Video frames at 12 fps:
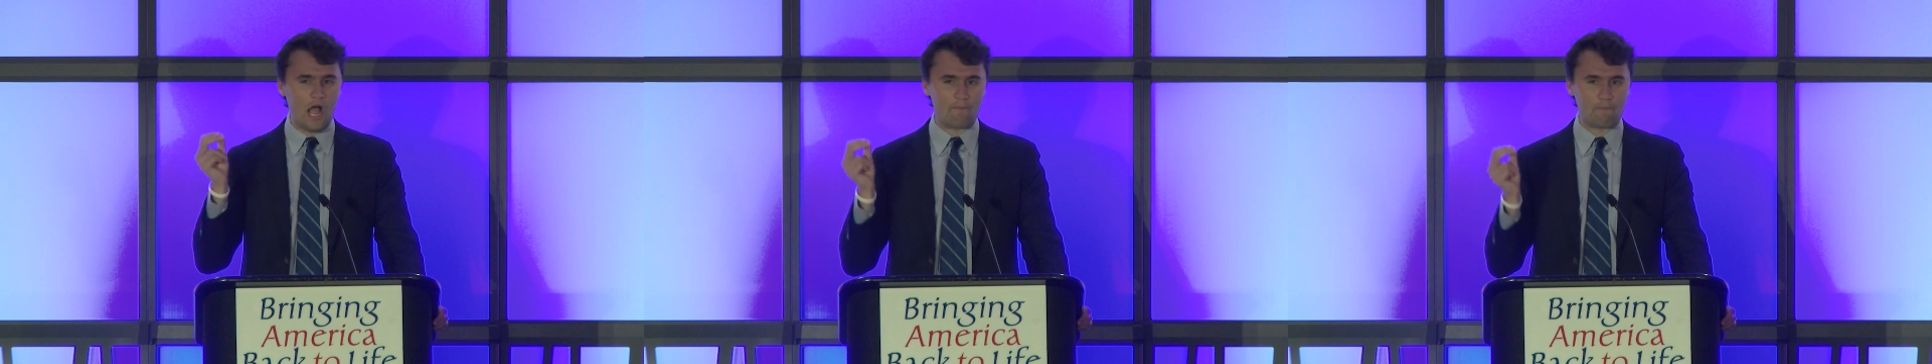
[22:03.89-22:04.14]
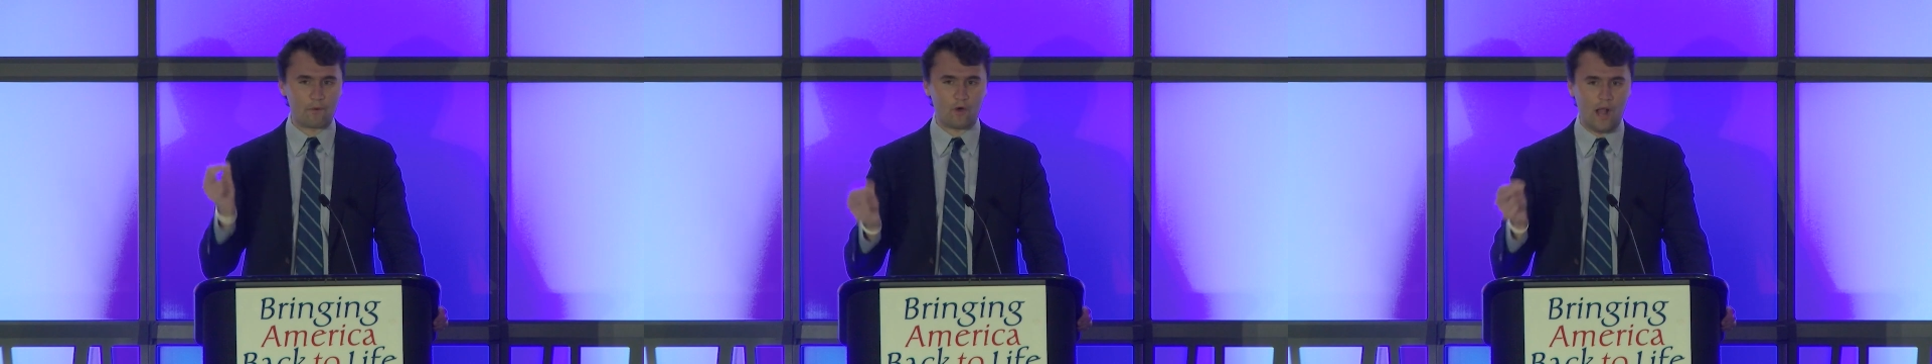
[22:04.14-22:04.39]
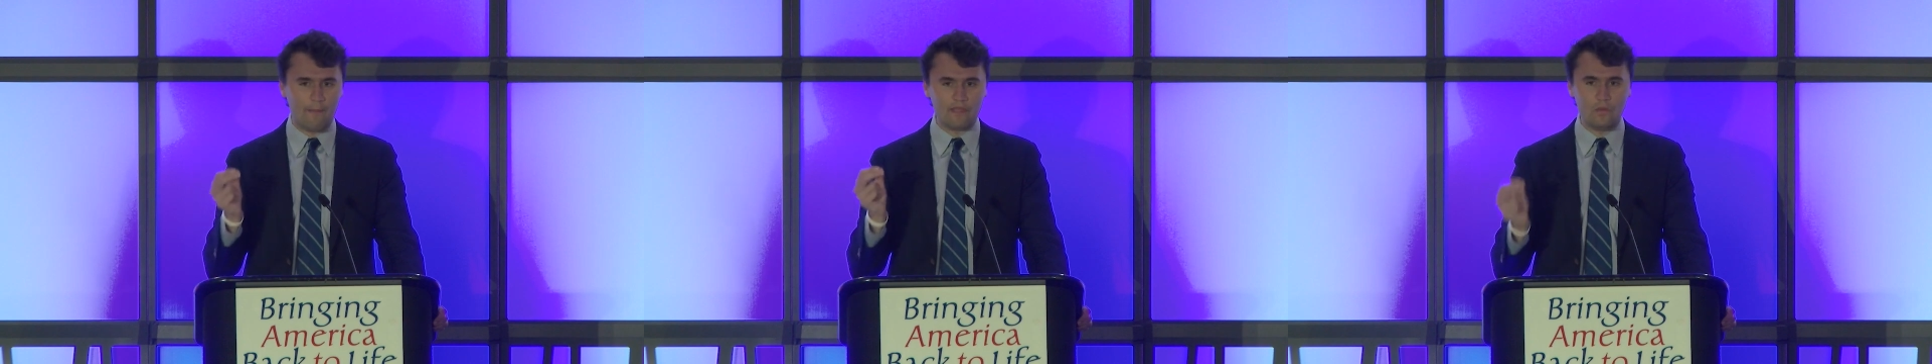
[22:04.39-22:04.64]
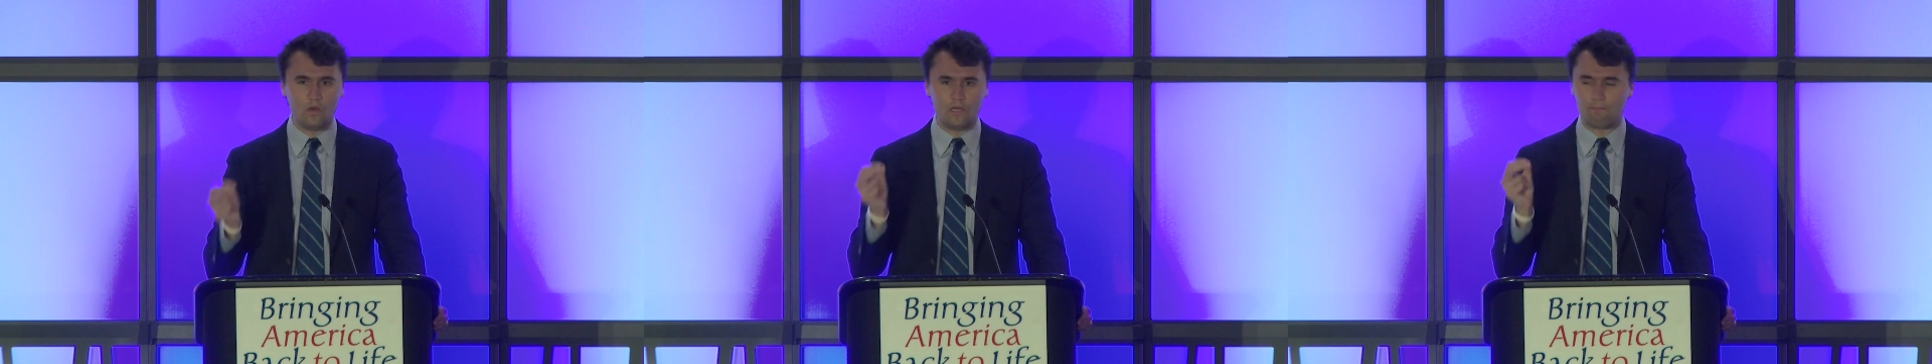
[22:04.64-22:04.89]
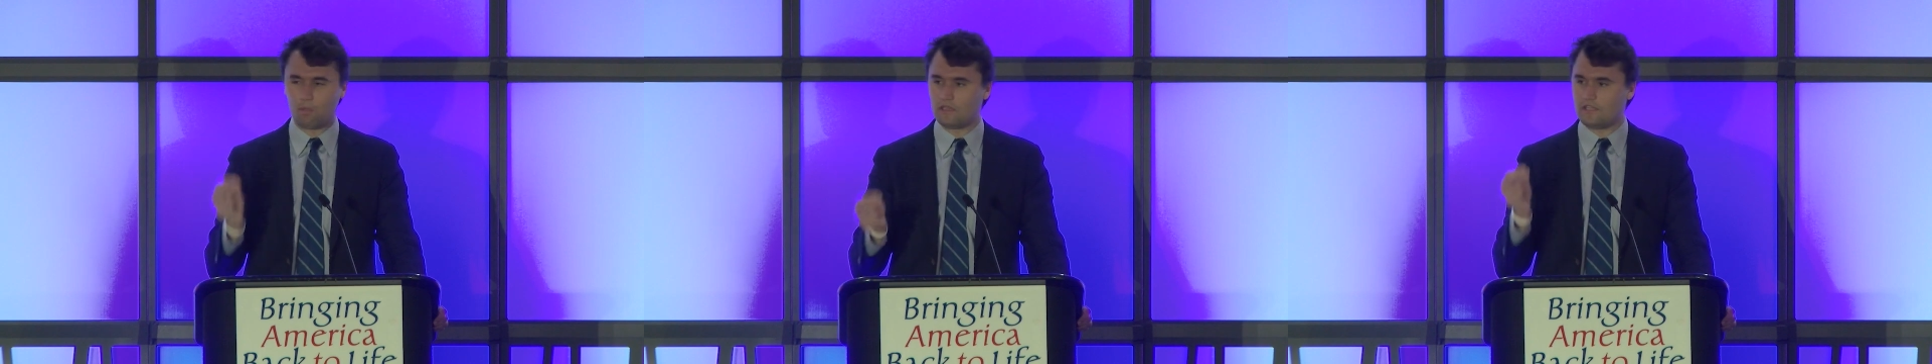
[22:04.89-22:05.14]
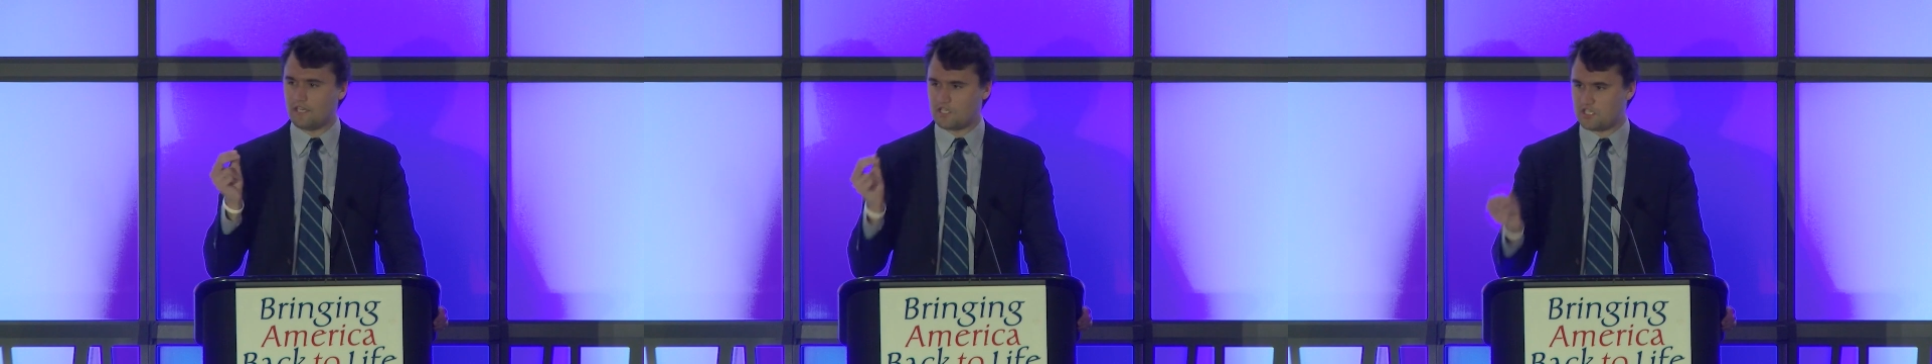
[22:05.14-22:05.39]
I probably wouldn't
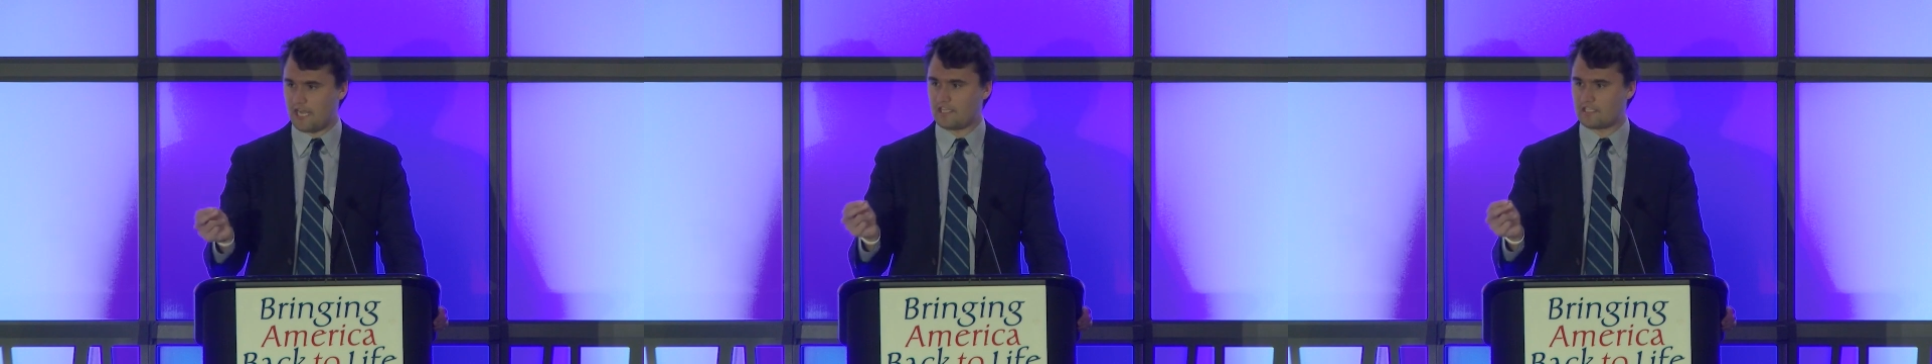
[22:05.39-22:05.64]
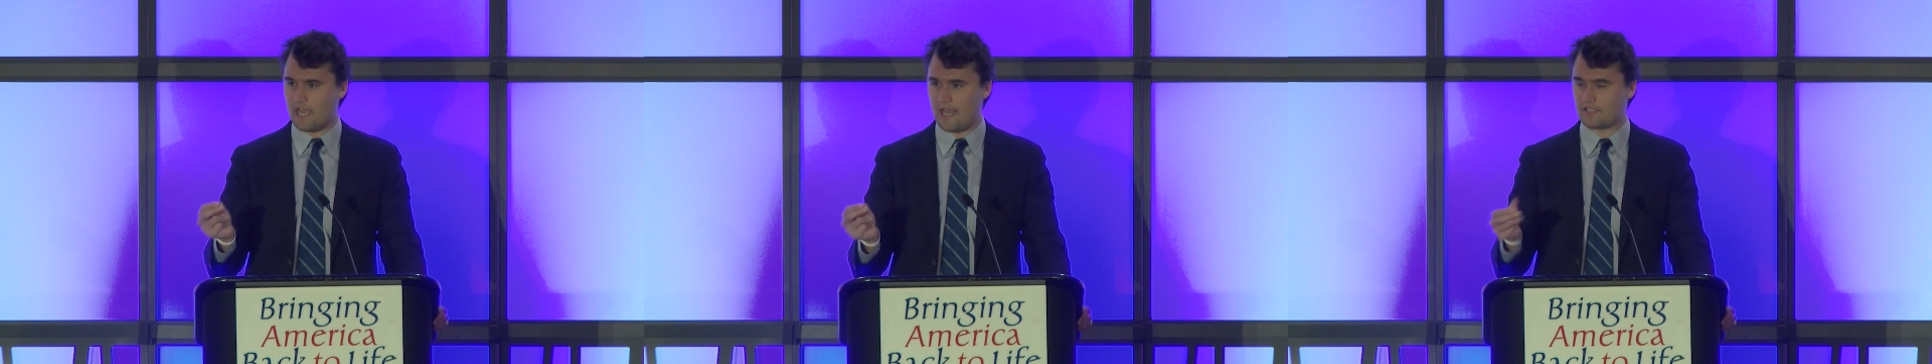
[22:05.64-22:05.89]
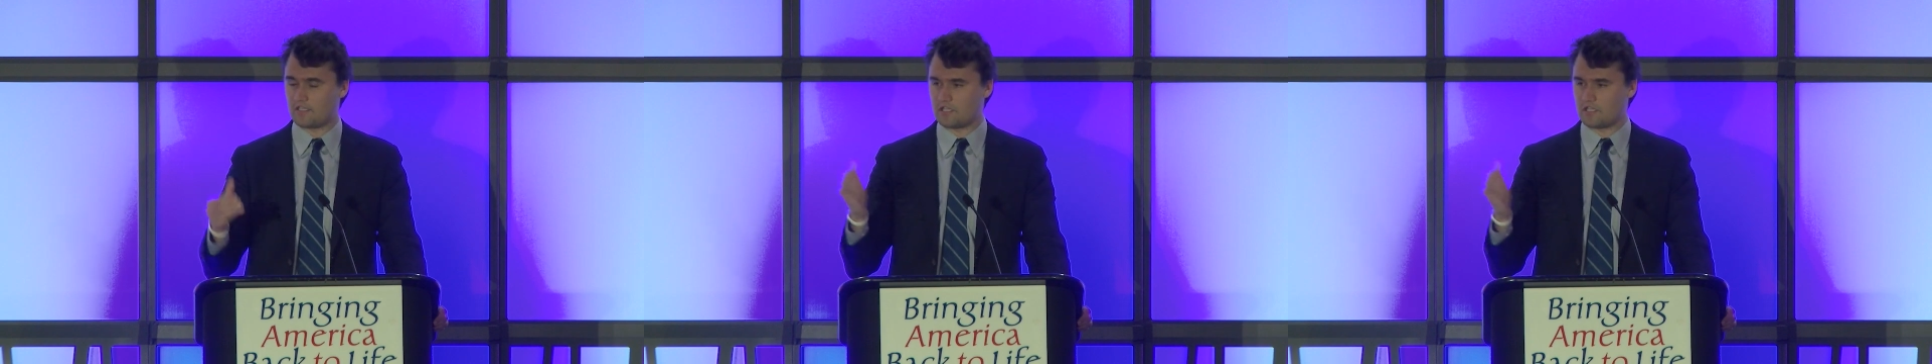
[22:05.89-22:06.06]
put the estate tax as